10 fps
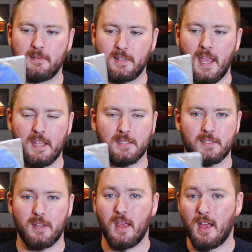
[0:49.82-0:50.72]

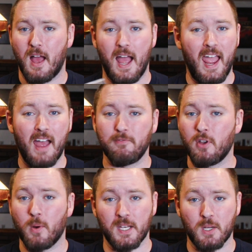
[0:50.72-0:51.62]
case? I have
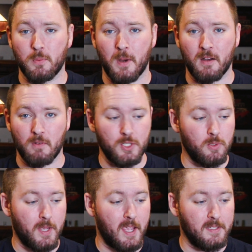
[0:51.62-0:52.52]
no idea what my
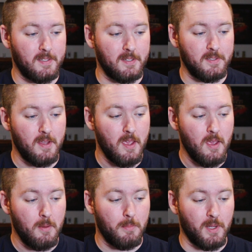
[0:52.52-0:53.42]
original case is,
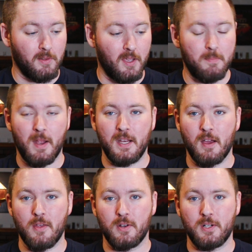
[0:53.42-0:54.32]
but like many
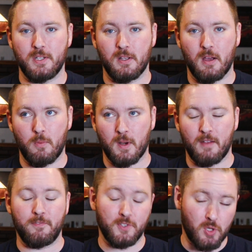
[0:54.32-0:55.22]
others, when I
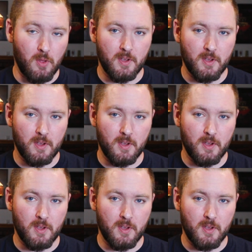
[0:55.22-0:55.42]
saw the